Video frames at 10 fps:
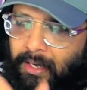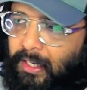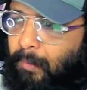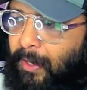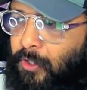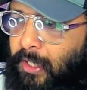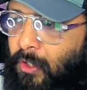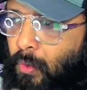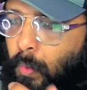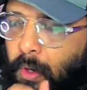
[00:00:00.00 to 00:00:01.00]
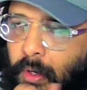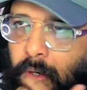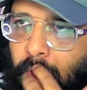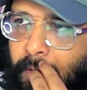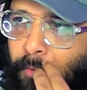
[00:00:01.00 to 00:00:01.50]
he mentioned, that you
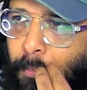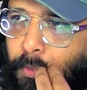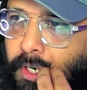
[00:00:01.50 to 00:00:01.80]
were put an